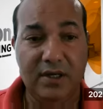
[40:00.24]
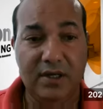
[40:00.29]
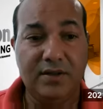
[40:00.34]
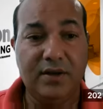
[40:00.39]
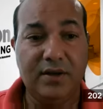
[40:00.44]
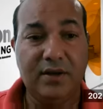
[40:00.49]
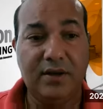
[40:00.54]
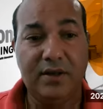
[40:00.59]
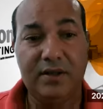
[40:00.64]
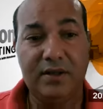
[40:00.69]
So
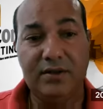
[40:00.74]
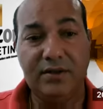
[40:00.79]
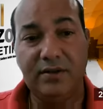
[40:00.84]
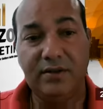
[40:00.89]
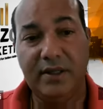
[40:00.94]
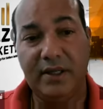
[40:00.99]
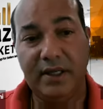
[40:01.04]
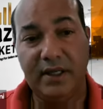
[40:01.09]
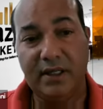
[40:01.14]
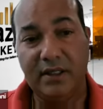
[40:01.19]
you're going to do
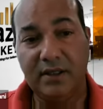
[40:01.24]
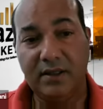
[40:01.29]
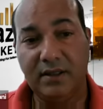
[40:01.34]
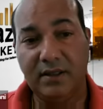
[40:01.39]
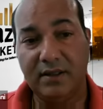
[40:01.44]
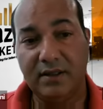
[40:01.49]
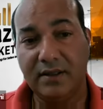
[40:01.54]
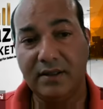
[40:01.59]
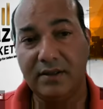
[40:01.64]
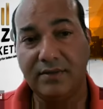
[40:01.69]
here,
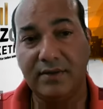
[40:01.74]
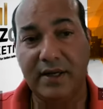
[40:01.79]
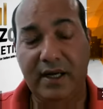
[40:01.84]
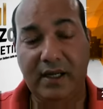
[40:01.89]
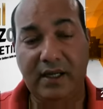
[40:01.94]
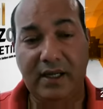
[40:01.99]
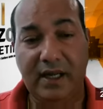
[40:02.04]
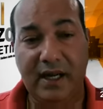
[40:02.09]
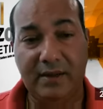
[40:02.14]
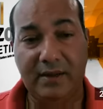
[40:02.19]

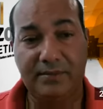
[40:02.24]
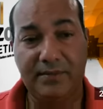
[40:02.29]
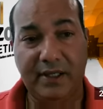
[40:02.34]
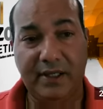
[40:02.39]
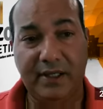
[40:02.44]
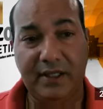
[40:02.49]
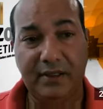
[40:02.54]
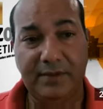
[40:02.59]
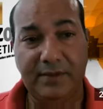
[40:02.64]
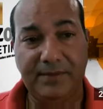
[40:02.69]
create
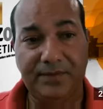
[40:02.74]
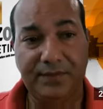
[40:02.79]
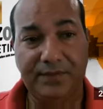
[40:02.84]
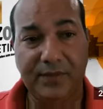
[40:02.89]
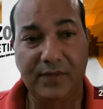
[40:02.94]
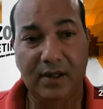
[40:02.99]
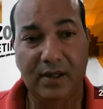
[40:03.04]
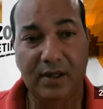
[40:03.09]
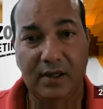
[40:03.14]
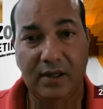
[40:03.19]
campaign,
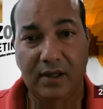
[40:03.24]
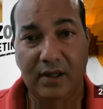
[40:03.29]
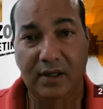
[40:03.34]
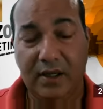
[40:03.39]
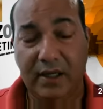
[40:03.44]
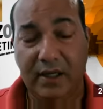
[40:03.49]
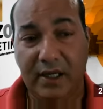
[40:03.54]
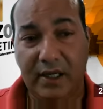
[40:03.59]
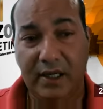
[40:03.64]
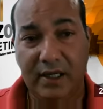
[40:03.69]

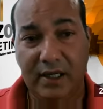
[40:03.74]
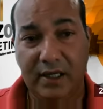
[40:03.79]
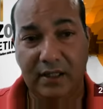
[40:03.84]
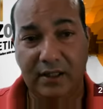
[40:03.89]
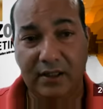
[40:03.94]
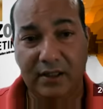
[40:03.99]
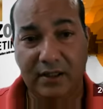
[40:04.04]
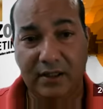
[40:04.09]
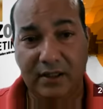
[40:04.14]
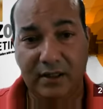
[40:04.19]

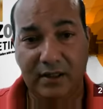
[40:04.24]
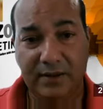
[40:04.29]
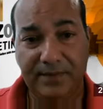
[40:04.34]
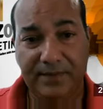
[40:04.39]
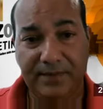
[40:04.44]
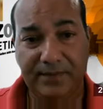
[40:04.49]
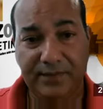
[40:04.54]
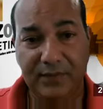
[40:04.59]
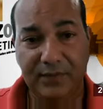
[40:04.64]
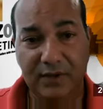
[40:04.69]
and
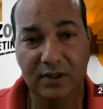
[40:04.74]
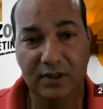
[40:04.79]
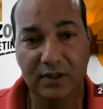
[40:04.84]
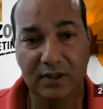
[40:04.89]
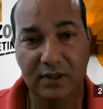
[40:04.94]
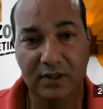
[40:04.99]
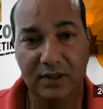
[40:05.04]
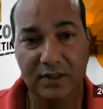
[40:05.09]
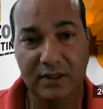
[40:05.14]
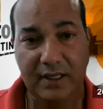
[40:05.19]

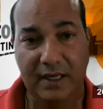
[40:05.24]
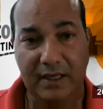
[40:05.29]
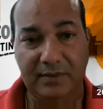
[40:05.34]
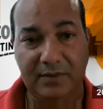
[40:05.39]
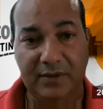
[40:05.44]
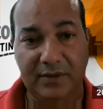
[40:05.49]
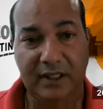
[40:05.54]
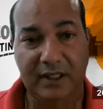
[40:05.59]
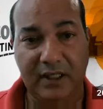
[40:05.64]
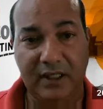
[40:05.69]

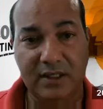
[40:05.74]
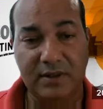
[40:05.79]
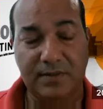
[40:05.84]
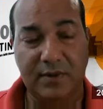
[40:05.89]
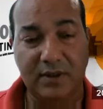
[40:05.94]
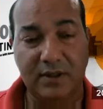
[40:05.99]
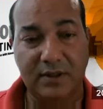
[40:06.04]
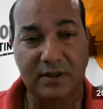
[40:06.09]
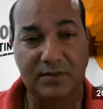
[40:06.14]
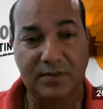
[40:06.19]
same thing,
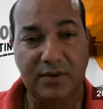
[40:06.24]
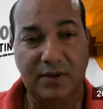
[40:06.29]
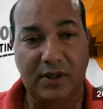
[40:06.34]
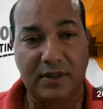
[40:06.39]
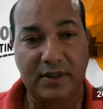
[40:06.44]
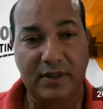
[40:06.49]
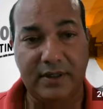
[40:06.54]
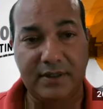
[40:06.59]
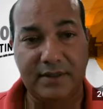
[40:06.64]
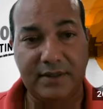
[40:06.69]
sponsor
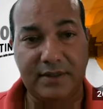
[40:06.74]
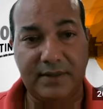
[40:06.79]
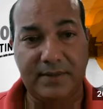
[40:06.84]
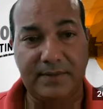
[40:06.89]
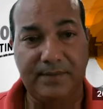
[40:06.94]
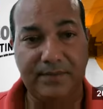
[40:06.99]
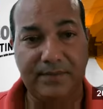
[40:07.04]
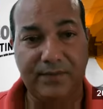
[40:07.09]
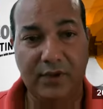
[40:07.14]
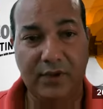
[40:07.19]
products,
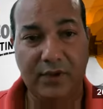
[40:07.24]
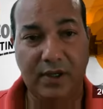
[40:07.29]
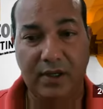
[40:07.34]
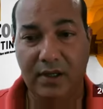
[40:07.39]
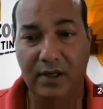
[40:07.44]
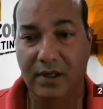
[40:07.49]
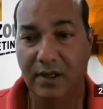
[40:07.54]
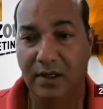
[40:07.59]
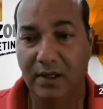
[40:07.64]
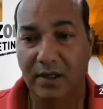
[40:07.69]

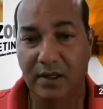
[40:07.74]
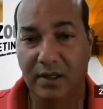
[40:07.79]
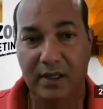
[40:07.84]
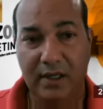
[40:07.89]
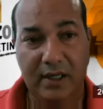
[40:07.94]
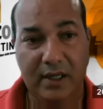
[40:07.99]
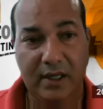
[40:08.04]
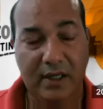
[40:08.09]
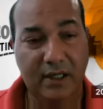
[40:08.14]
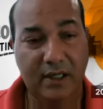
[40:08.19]

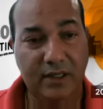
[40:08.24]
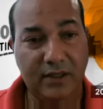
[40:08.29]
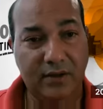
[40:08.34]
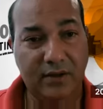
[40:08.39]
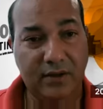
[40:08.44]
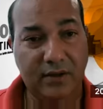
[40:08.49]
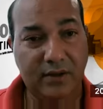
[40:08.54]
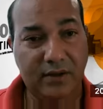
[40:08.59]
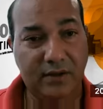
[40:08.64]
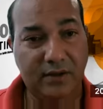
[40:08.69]
and
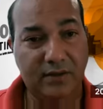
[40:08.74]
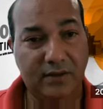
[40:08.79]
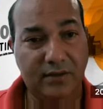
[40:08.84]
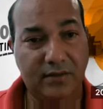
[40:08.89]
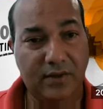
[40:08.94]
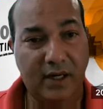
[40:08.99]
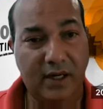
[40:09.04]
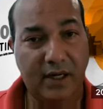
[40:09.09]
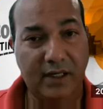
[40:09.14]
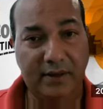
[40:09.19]
you're going to
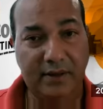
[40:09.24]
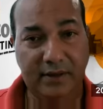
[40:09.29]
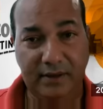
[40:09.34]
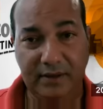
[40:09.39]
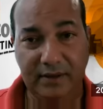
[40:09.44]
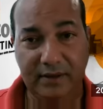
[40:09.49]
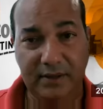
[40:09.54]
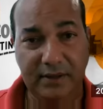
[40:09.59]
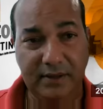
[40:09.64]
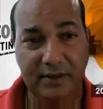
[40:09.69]
write
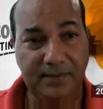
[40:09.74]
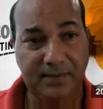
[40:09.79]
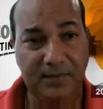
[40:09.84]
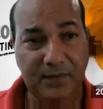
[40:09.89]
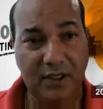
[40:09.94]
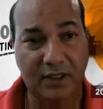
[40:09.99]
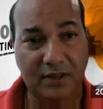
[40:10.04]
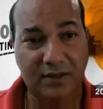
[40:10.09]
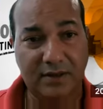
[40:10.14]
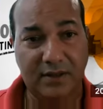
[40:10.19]

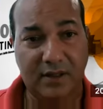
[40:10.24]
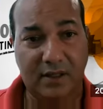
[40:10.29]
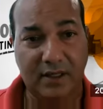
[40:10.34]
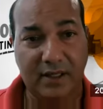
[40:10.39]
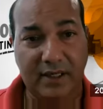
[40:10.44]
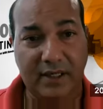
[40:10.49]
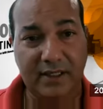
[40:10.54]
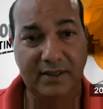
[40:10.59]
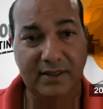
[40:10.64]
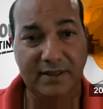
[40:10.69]

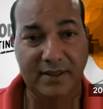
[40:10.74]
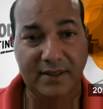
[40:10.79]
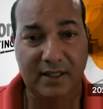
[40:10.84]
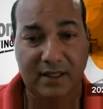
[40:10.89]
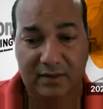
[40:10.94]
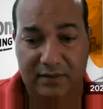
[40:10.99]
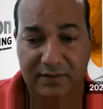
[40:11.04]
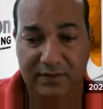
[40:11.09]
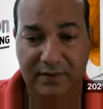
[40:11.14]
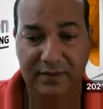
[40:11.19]
target
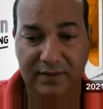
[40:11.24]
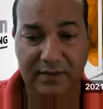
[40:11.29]
self,